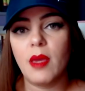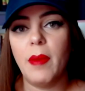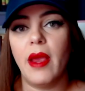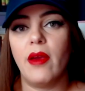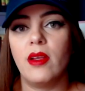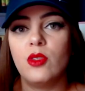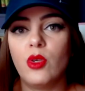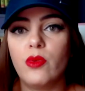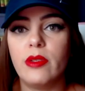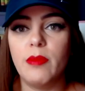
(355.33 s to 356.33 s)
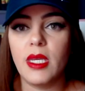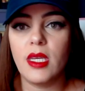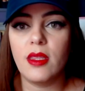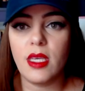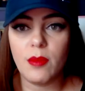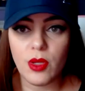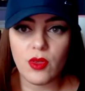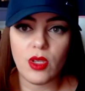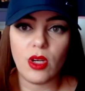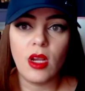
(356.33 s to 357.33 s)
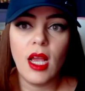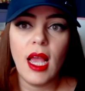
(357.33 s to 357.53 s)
parent who would be the abuser